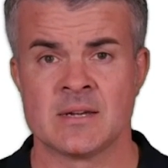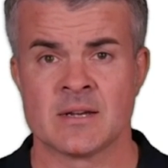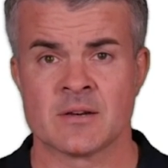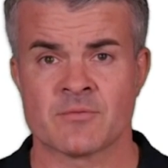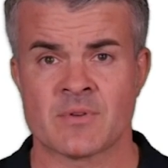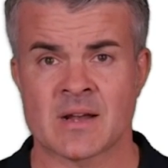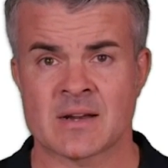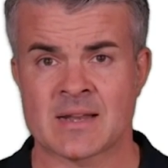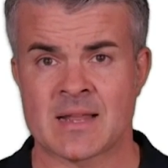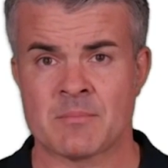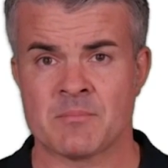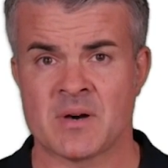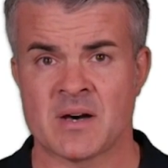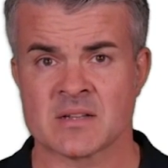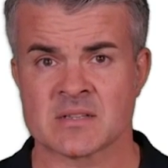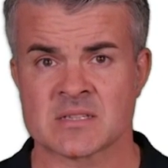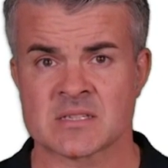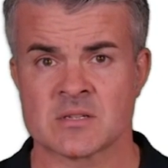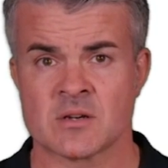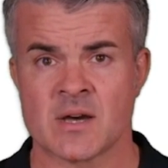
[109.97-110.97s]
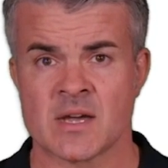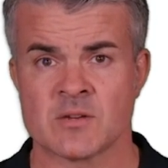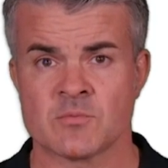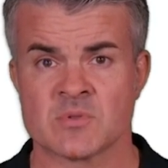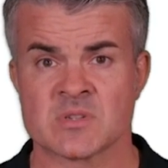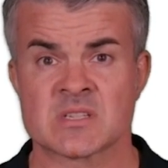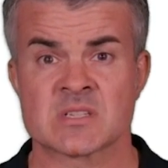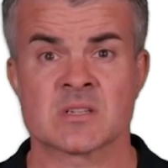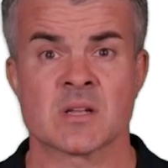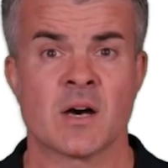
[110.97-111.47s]
Frank Lampard's side were
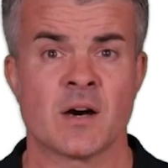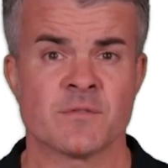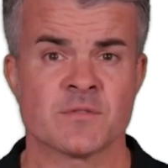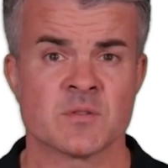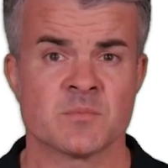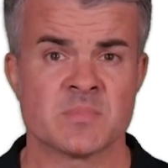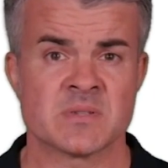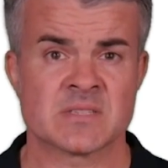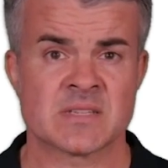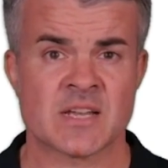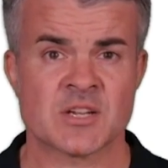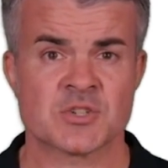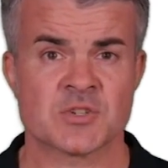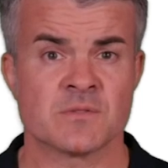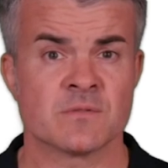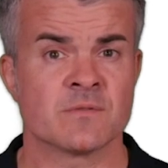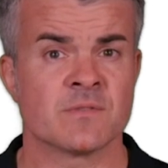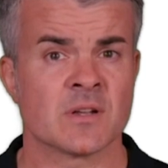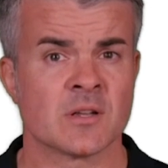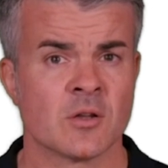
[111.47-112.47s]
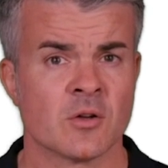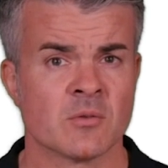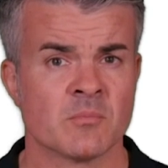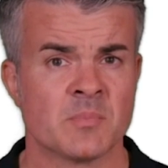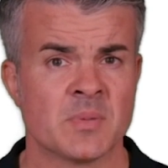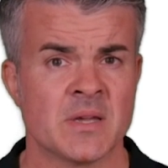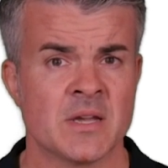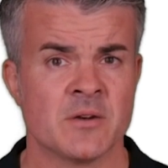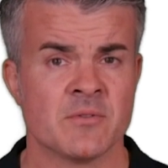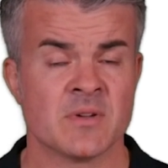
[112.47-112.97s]
starved of possession for long
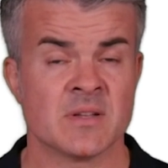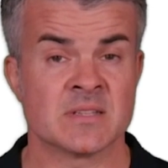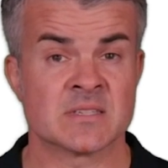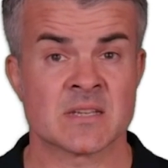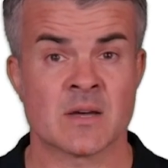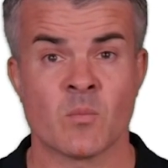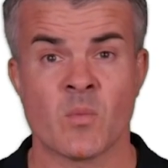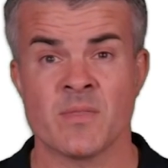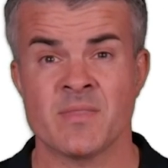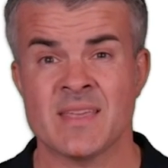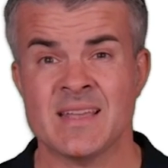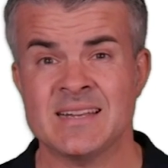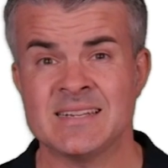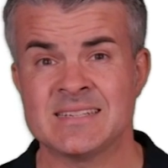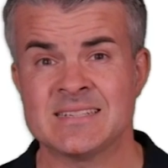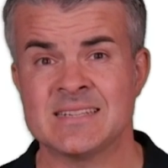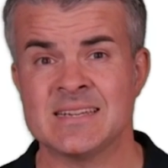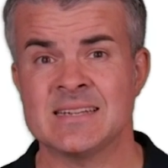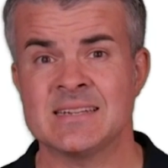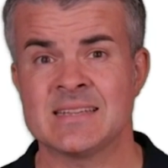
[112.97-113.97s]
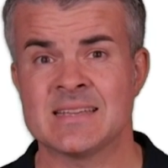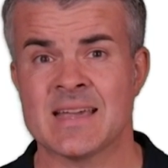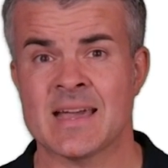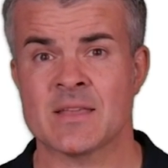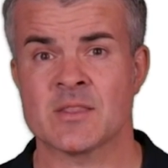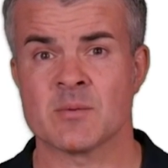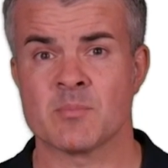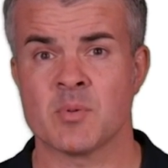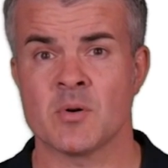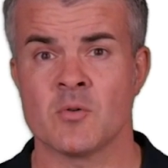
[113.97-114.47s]
periods, and when they did
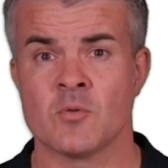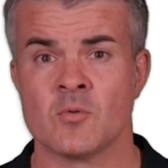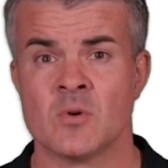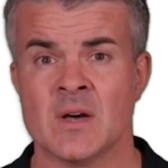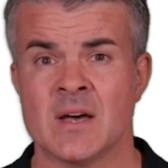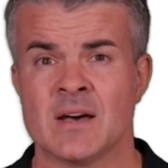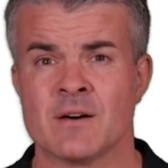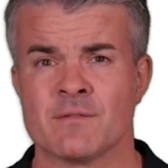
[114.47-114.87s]
get the ball,